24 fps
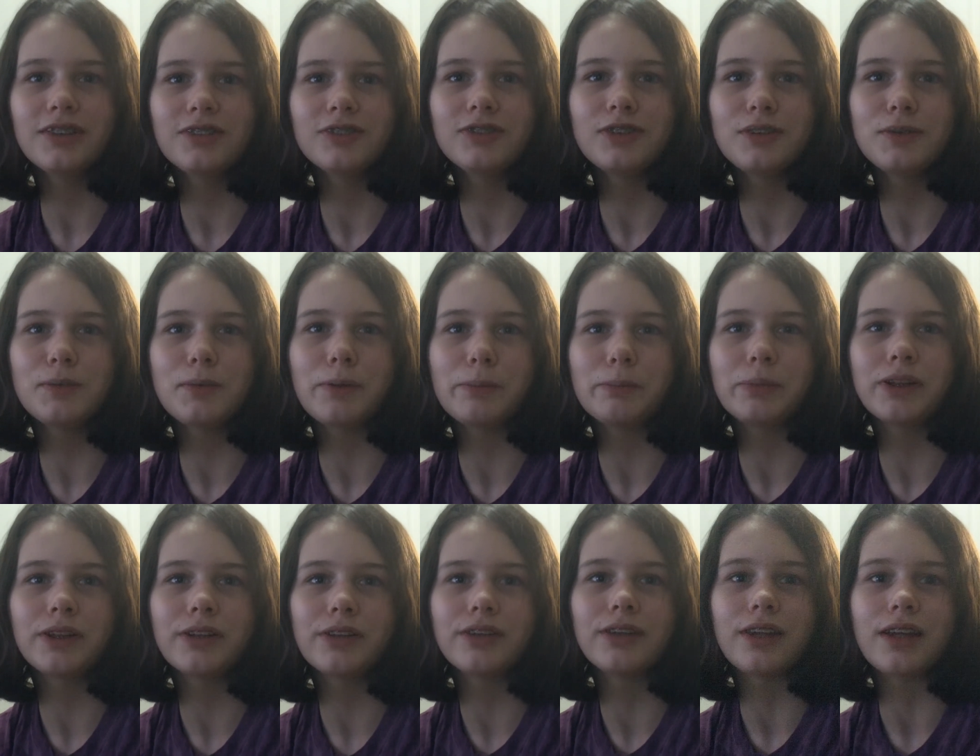
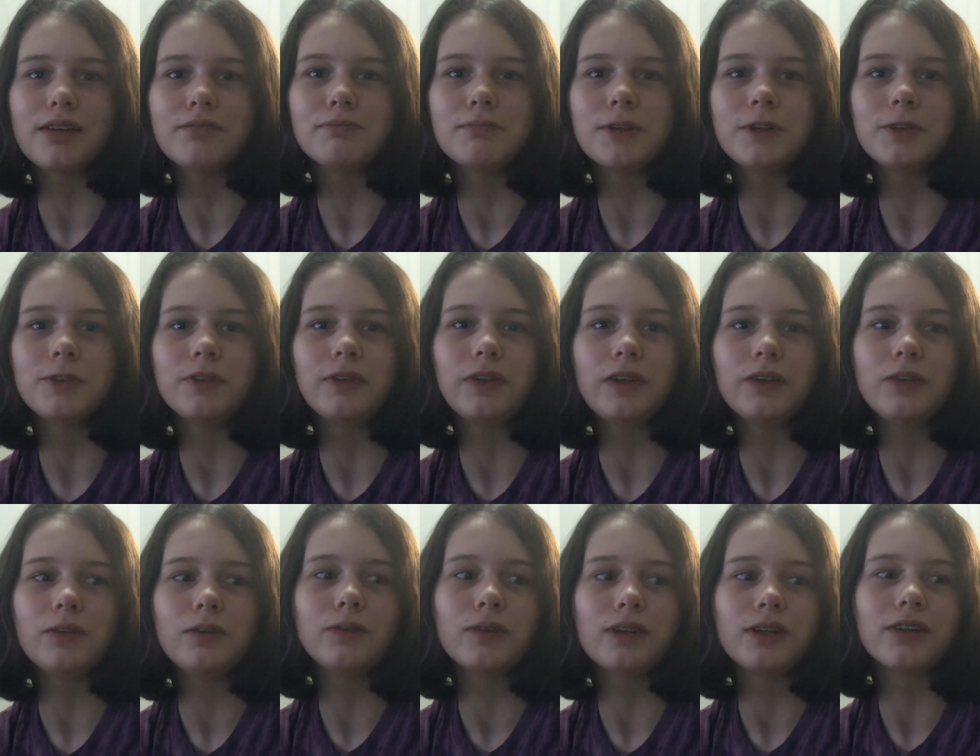Remember that movie
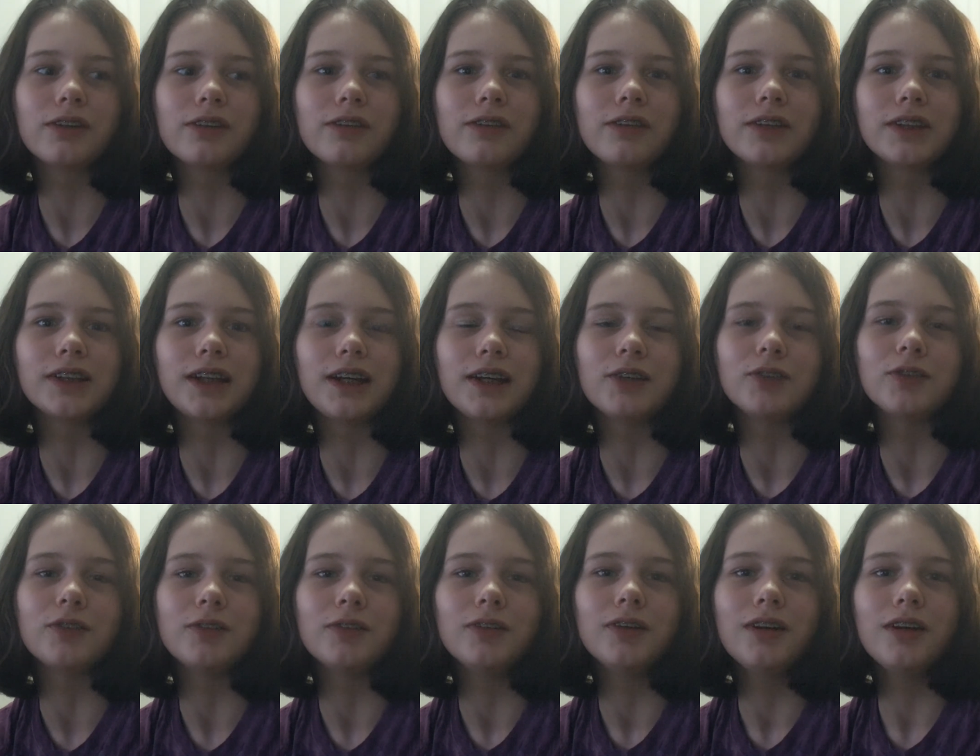where the guy
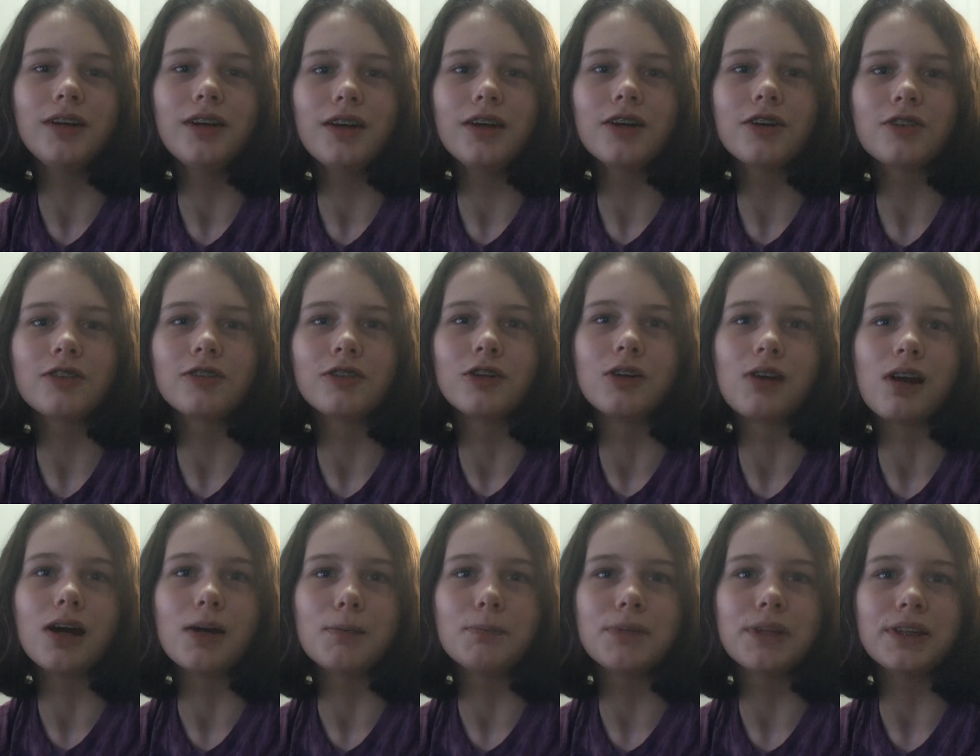grew
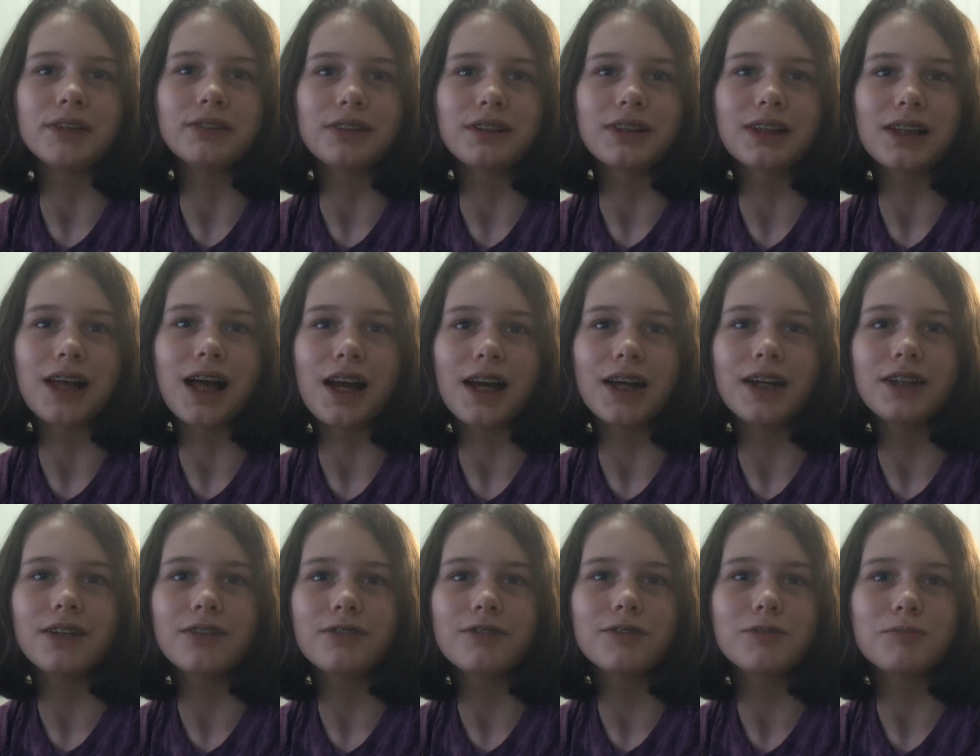up
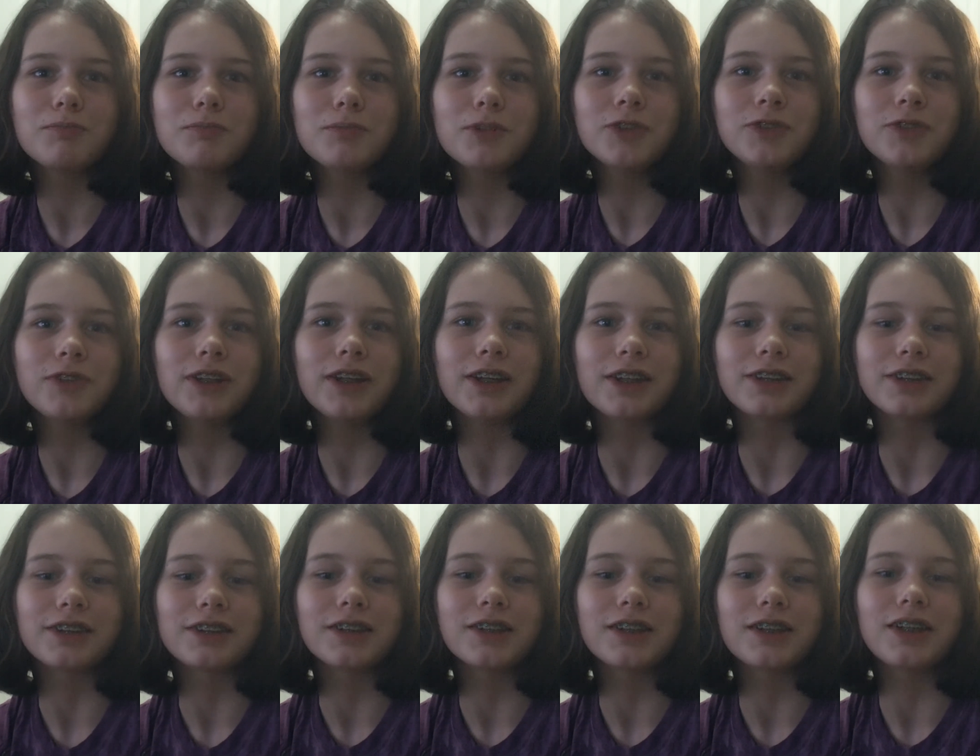inside of a movie and
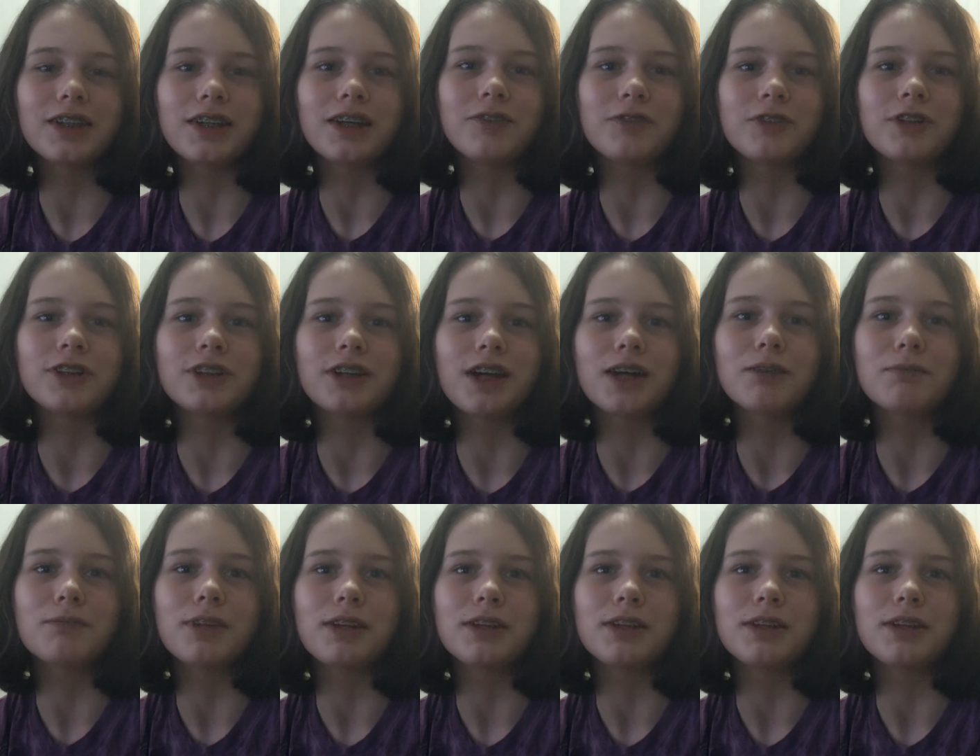every time